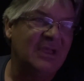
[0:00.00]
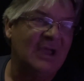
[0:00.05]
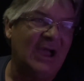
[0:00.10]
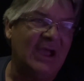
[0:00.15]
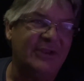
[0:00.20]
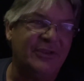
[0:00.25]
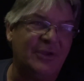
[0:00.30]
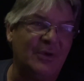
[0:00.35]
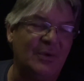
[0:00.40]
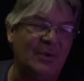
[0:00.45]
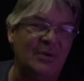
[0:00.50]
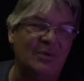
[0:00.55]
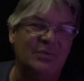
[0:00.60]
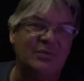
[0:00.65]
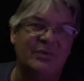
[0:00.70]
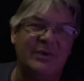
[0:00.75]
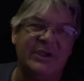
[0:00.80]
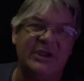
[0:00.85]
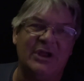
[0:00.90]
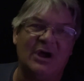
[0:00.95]
I
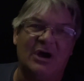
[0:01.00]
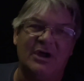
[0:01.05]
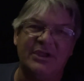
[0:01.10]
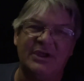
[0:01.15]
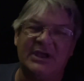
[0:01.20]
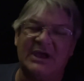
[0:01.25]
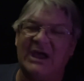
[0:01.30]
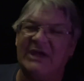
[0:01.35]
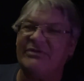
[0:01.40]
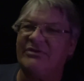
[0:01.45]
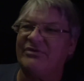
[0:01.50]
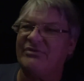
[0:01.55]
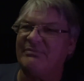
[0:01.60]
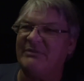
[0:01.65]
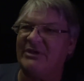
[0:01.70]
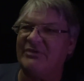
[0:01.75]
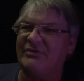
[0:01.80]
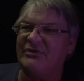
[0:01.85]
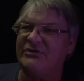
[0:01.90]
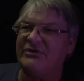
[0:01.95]
do read all you guys'
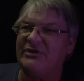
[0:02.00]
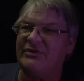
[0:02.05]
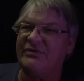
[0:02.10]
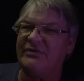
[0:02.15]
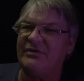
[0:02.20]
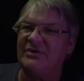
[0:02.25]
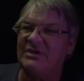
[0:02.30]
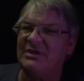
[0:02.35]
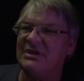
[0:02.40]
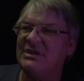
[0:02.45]
messages,